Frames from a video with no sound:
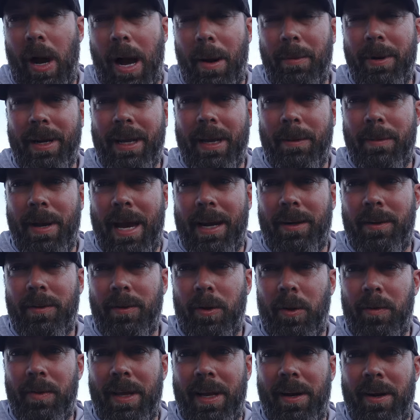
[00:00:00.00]
I'm gonna get back to
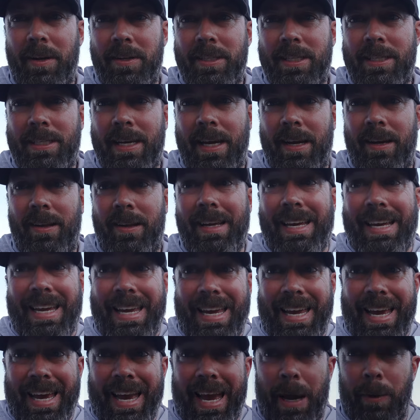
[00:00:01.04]
throwing that Hunsytail
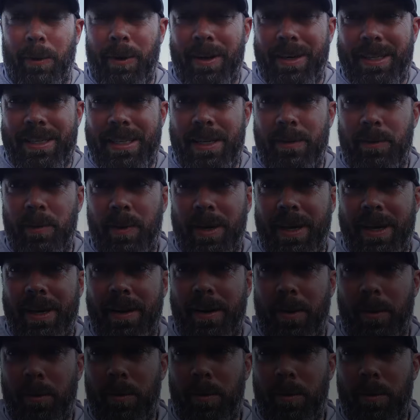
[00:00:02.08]
and we're gonna see if we can get another